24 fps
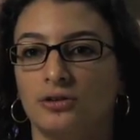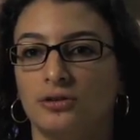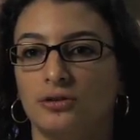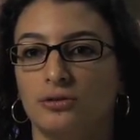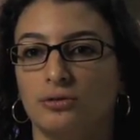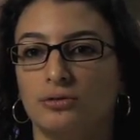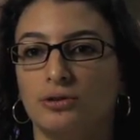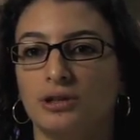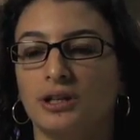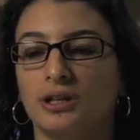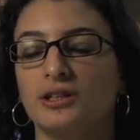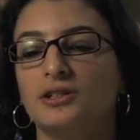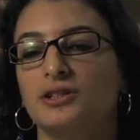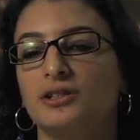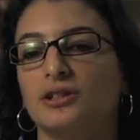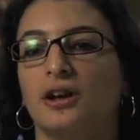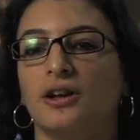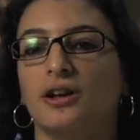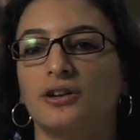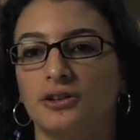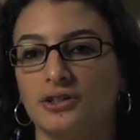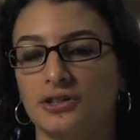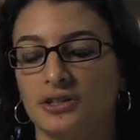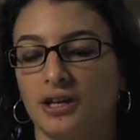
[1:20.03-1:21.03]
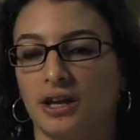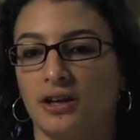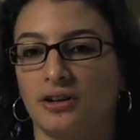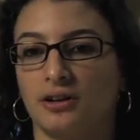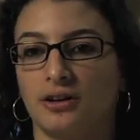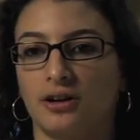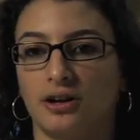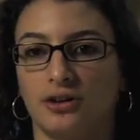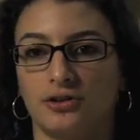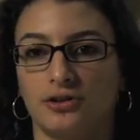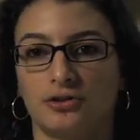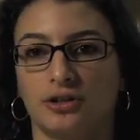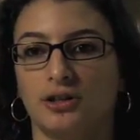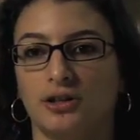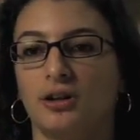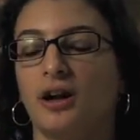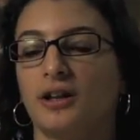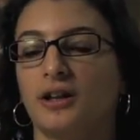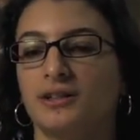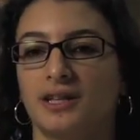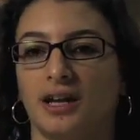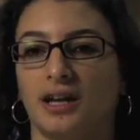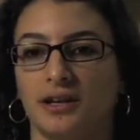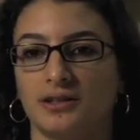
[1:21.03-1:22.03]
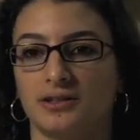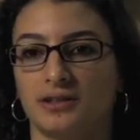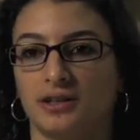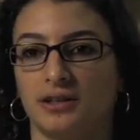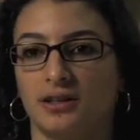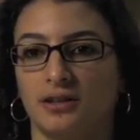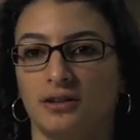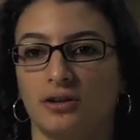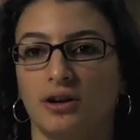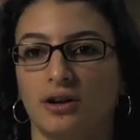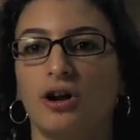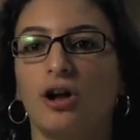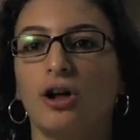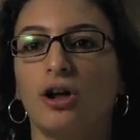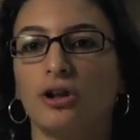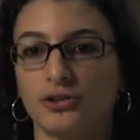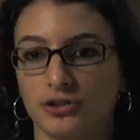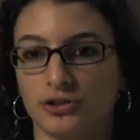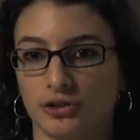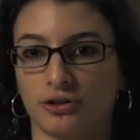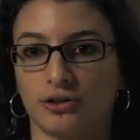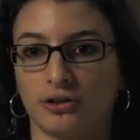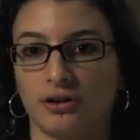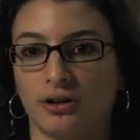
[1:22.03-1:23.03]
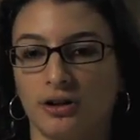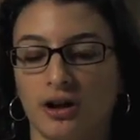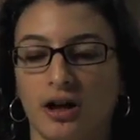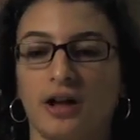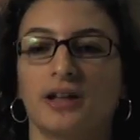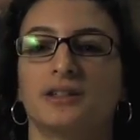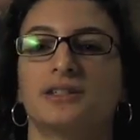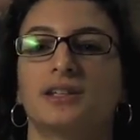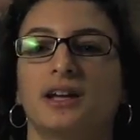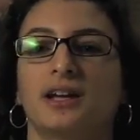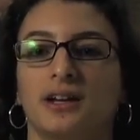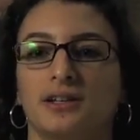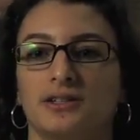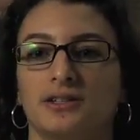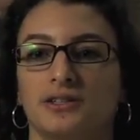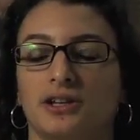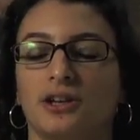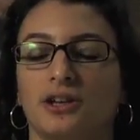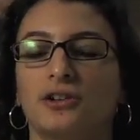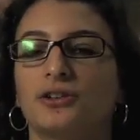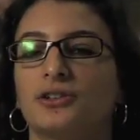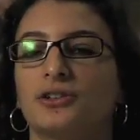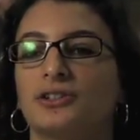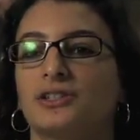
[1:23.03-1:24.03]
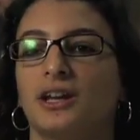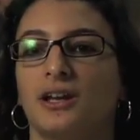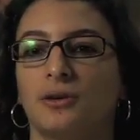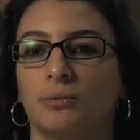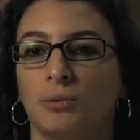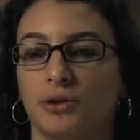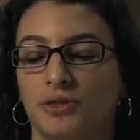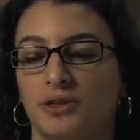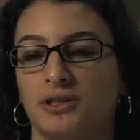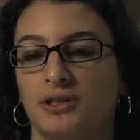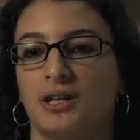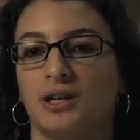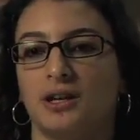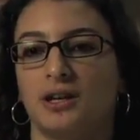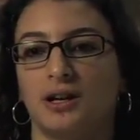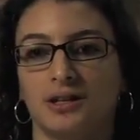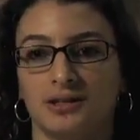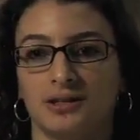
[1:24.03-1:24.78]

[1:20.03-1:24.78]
You need to understand a country context and a cultural context to understand what the data